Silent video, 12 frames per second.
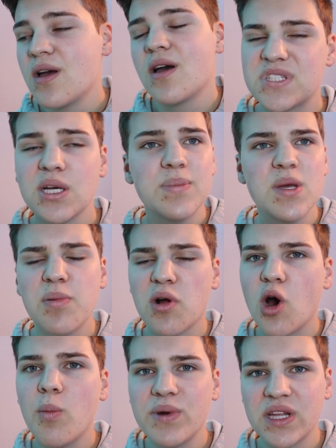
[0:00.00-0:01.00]
Some people are
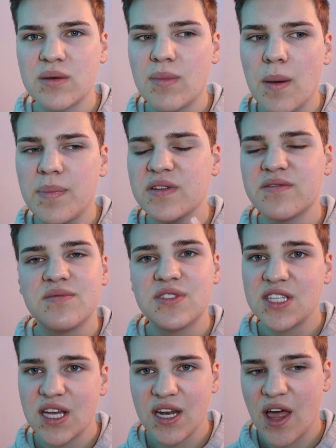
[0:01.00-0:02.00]
opening them up and
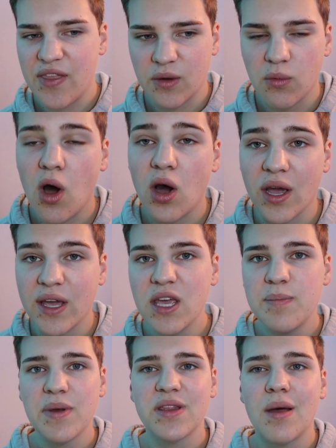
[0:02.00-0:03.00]
seeing nothing wrong and
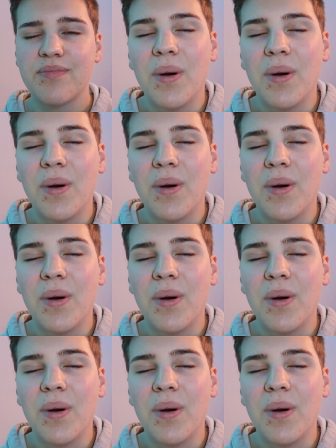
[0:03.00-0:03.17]
keeping them,